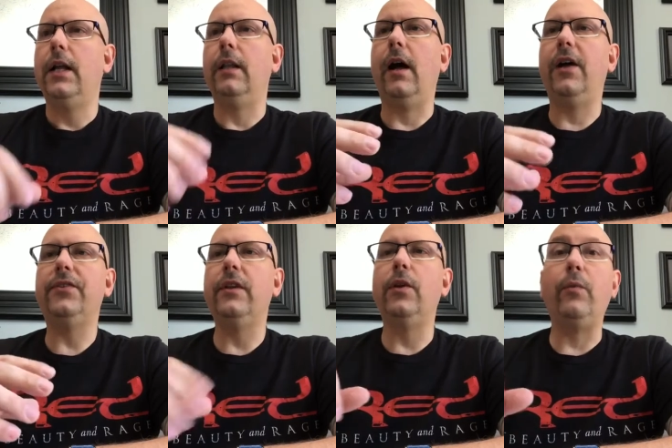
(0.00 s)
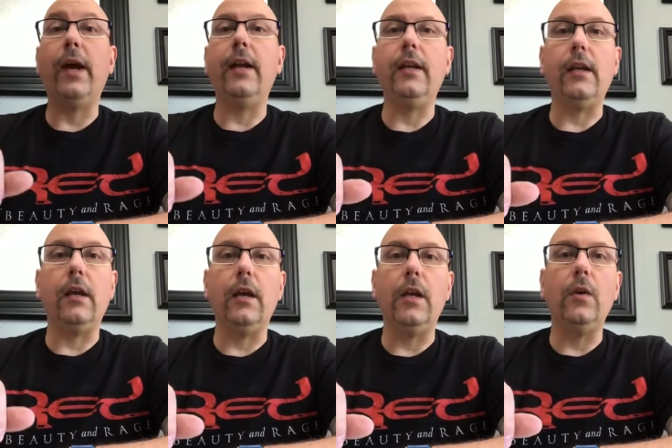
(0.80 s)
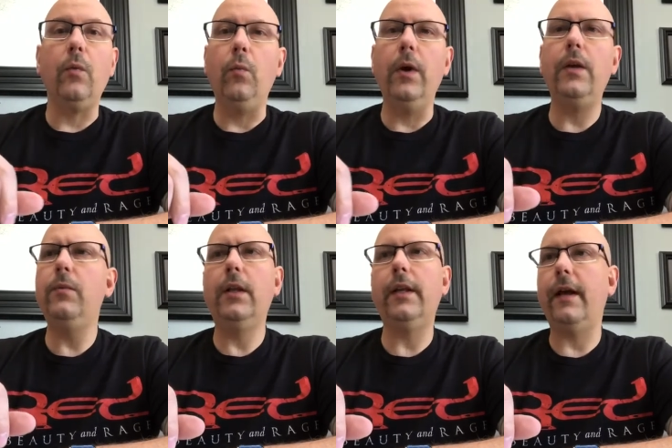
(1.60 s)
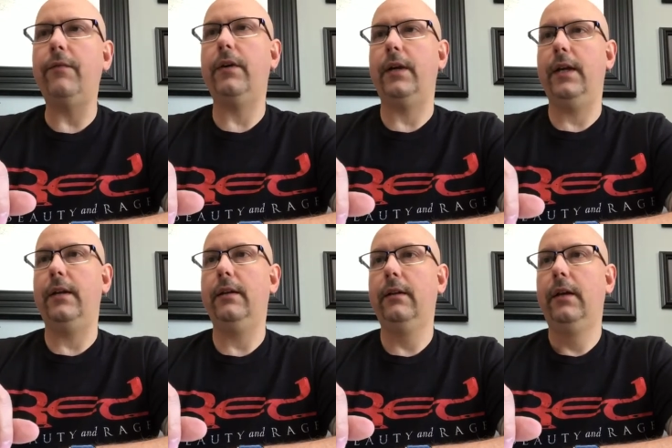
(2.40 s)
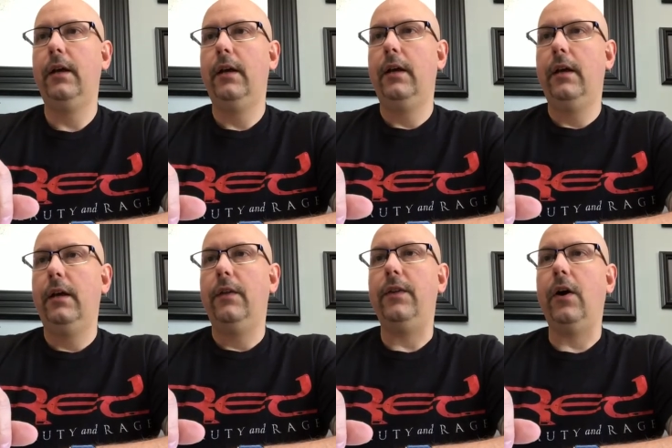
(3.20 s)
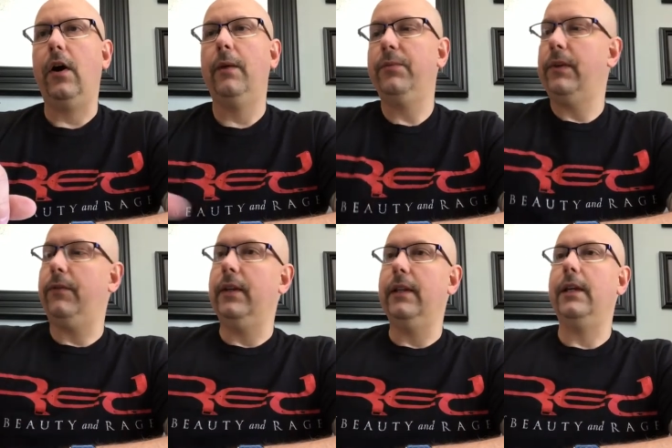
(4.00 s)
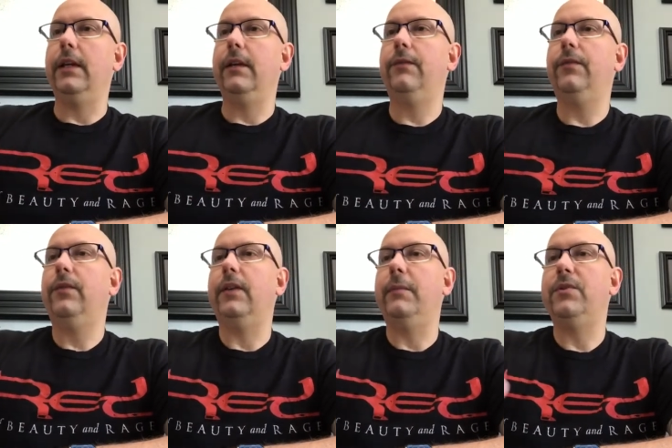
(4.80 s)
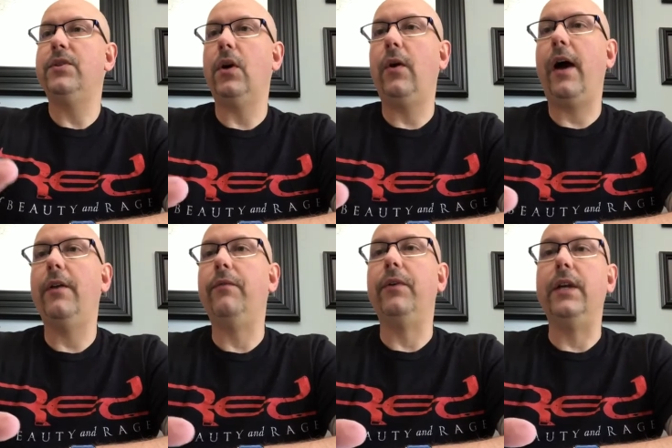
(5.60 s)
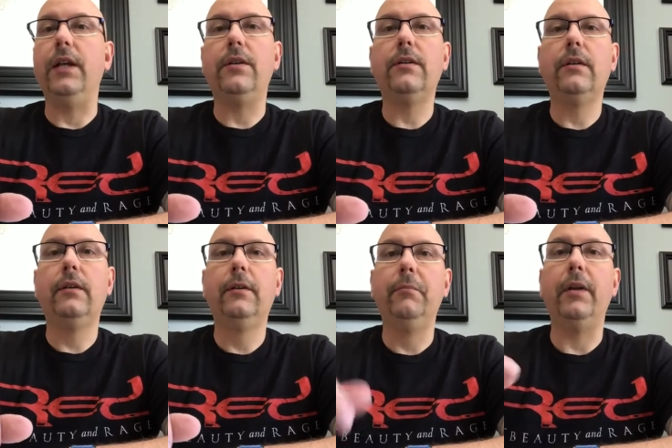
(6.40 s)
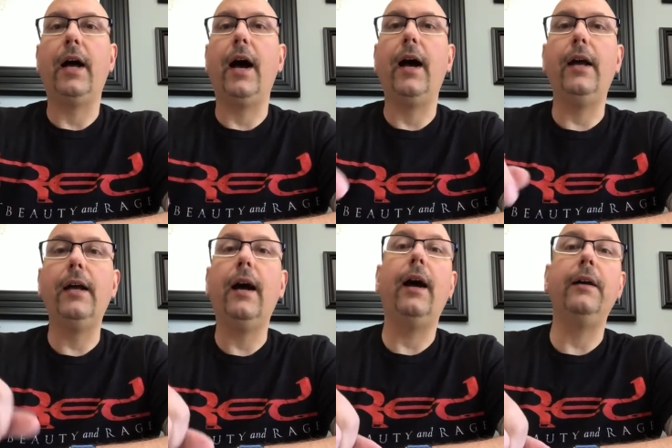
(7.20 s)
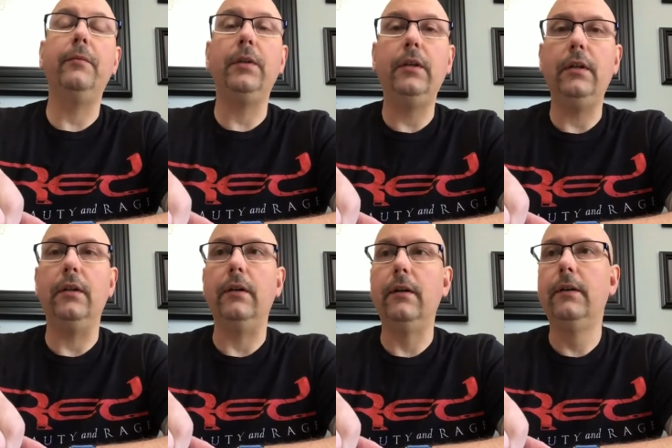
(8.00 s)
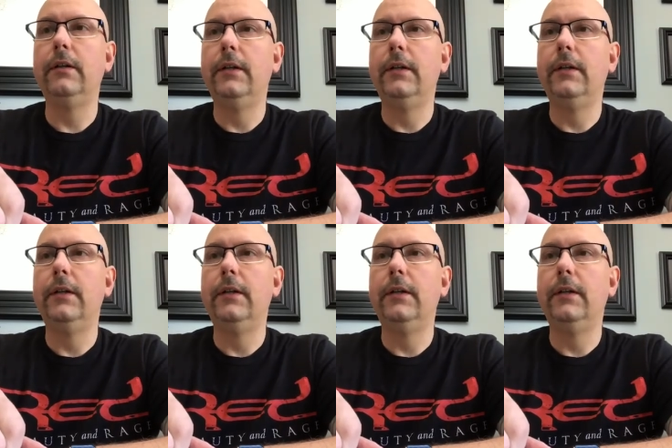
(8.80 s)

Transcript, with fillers: Lost in the rain again, when will it ever end? The arms of relief seem so out of reach, but I, I am here.